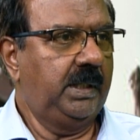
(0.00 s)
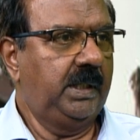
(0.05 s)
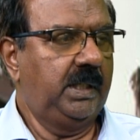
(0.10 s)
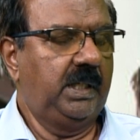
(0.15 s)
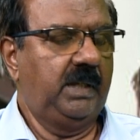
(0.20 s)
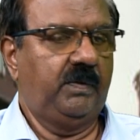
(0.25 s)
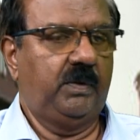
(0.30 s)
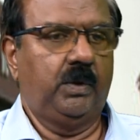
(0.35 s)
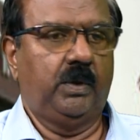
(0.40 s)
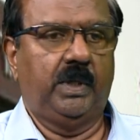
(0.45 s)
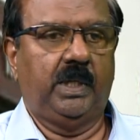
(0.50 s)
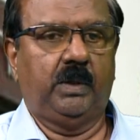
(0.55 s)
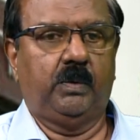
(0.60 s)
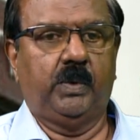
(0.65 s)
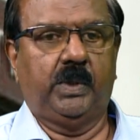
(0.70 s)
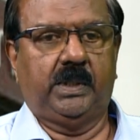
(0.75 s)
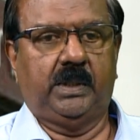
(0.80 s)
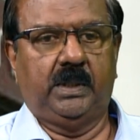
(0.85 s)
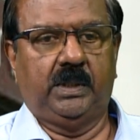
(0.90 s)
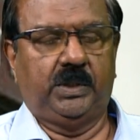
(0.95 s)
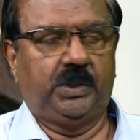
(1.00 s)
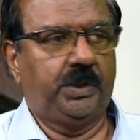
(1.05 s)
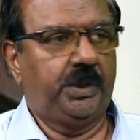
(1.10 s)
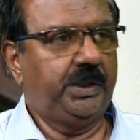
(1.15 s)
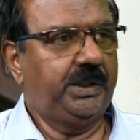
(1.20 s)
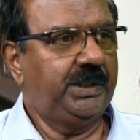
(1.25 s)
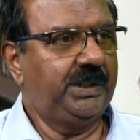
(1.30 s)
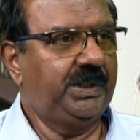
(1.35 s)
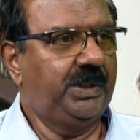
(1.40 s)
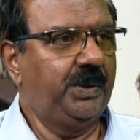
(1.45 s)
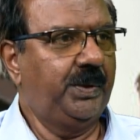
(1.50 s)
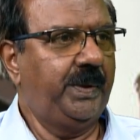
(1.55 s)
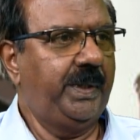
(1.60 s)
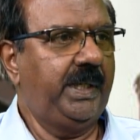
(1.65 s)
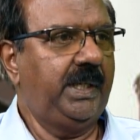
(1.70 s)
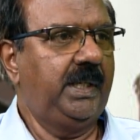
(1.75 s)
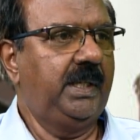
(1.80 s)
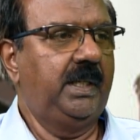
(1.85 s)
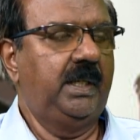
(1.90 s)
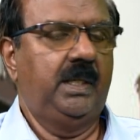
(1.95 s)
if you don't like what the church is
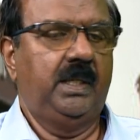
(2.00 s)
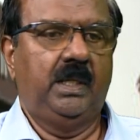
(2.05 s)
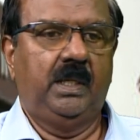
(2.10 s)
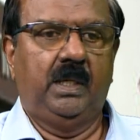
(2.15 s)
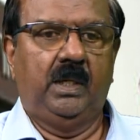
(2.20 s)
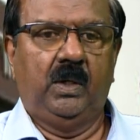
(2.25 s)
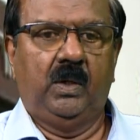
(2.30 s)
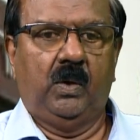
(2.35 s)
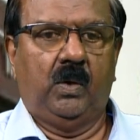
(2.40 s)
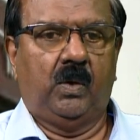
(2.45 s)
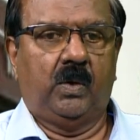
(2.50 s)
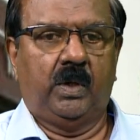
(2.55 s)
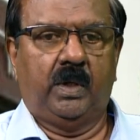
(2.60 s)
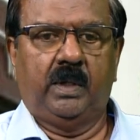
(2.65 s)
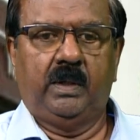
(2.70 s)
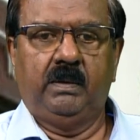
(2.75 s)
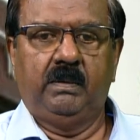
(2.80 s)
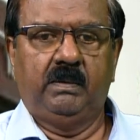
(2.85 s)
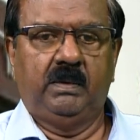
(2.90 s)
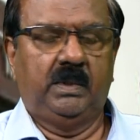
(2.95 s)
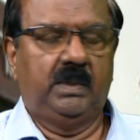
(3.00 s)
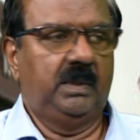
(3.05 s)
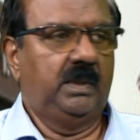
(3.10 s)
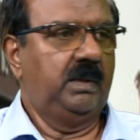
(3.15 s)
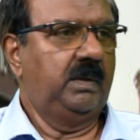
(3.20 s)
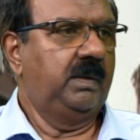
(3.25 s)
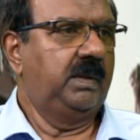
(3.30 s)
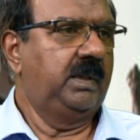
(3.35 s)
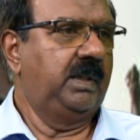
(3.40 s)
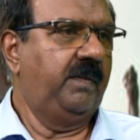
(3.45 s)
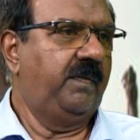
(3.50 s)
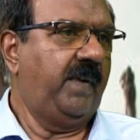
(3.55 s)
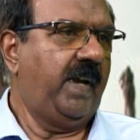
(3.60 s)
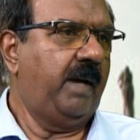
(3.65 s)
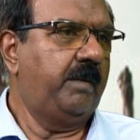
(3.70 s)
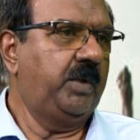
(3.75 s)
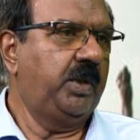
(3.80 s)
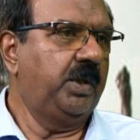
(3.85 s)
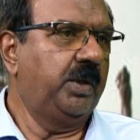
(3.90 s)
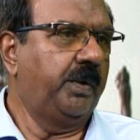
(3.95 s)
doing, or the
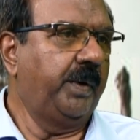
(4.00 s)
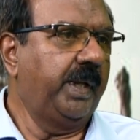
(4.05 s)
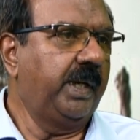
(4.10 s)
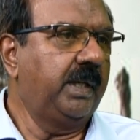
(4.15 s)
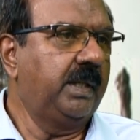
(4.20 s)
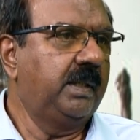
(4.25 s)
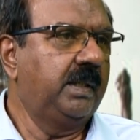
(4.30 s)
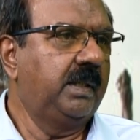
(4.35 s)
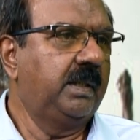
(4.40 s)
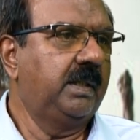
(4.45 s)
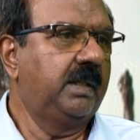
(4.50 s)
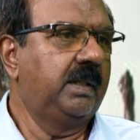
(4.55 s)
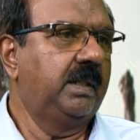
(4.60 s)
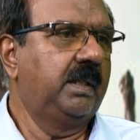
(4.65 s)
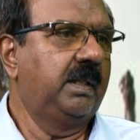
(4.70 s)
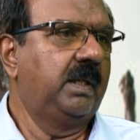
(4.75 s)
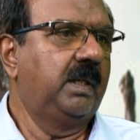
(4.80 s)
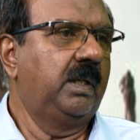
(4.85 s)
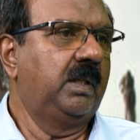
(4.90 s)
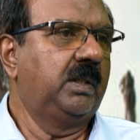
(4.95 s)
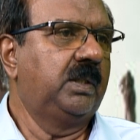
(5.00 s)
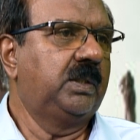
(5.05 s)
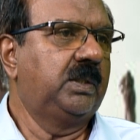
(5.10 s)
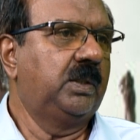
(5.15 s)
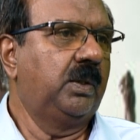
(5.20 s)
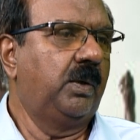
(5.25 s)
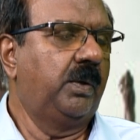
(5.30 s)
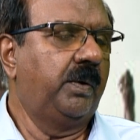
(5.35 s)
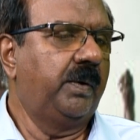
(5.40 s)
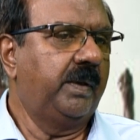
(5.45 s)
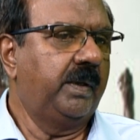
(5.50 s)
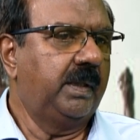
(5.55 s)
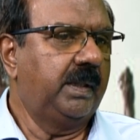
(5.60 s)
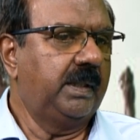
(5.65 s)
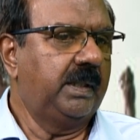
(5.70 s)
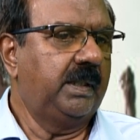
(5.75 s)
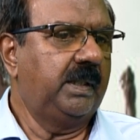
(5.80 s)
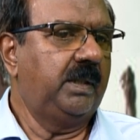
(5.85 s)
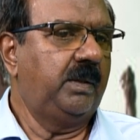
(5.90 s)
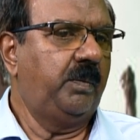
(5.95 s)
family you're in. So
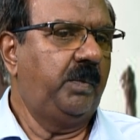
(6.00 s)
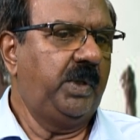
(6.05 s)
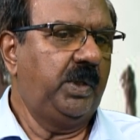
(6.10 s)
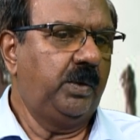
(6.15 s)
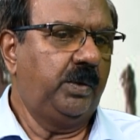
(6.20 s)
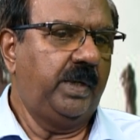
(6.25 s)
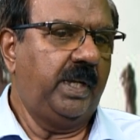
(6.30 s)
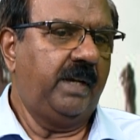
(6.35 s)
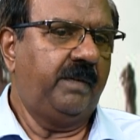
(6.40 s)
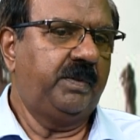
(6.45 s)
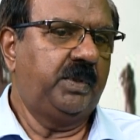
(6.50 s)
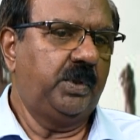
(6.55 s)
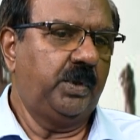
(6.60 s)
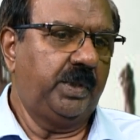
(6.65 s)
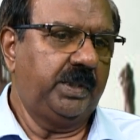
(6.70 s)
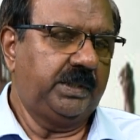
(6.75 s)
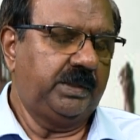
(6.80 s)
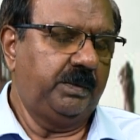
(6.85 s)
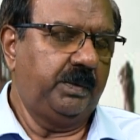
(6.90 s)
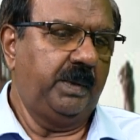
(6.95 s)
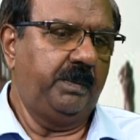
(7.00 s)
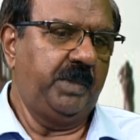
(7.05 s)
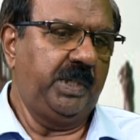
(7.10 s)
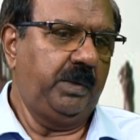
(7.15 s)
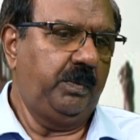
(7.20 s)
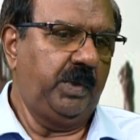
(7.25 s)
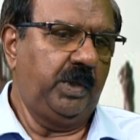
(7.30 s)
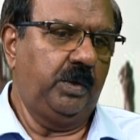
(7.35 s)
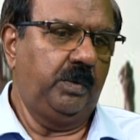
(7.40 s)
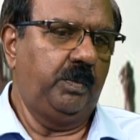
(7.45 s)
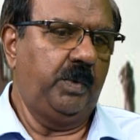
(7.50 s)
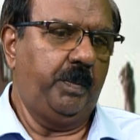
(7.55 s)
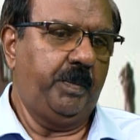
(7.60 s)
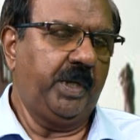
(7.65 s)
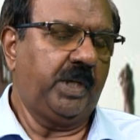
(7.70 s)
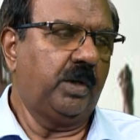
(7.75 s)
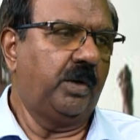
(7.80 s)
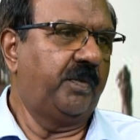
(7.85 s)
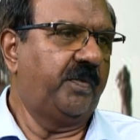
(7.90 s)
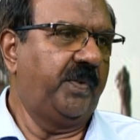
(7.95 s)
we don't have choice. I mean, we
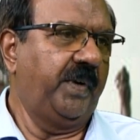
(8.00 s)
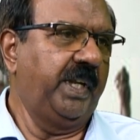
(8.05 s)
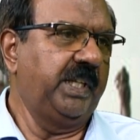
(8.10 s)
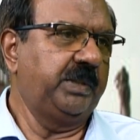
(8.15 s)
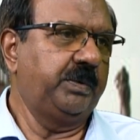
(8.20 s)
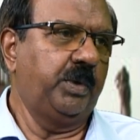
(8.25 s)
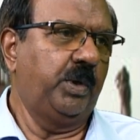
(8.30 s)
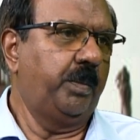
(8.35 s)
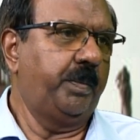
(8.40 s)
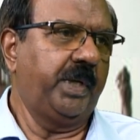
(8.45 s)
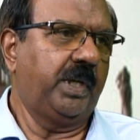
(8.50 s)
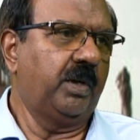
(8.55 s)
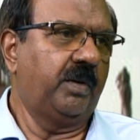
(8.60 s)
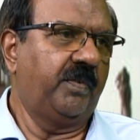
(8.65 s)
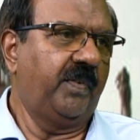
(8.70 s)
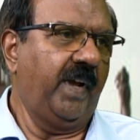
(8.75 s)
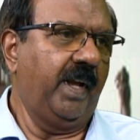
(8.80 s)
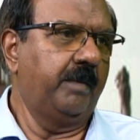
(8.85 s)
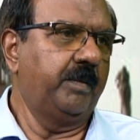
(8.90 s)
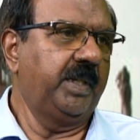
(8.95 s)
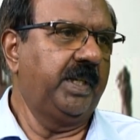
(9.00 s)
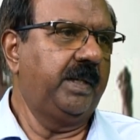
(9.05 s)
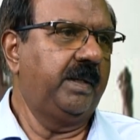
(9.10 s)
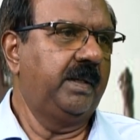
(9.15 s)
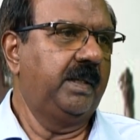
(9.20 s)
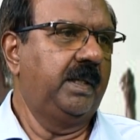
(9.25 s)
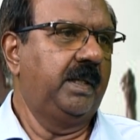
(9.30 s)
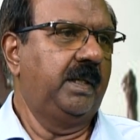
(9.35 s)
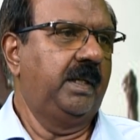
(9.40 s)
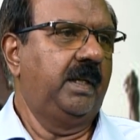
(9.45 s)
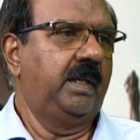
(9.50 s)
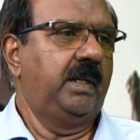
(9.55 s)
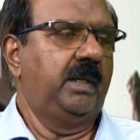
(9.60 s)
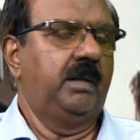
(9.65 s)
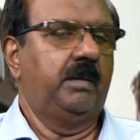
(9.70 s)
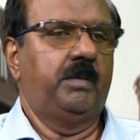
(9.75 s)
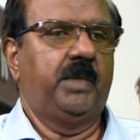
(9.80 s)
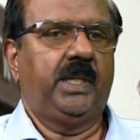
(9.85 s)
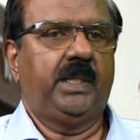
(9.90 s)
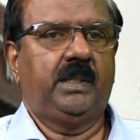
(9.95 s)
pick our friends, we don't pick our family.
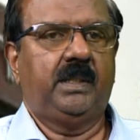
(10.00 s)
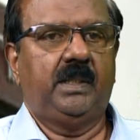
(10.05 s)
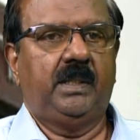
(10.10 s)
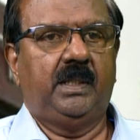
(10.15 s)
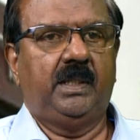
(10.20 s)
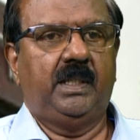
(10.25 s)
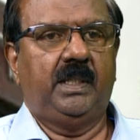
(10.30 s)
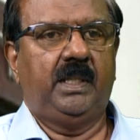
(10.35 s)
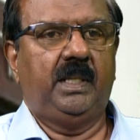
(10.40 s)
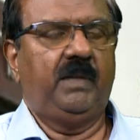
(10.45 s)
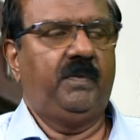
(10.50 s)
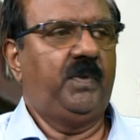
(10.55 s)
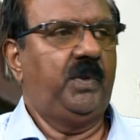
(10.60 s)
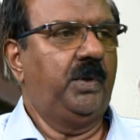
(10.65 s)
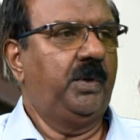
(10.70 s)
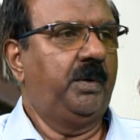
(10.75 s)
But if you're